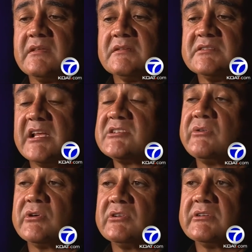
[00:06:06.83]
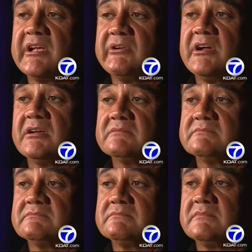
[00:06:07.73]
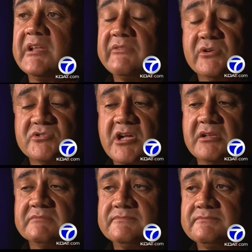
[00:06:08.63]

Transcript: So that's how we're going to carry on. Life goes on.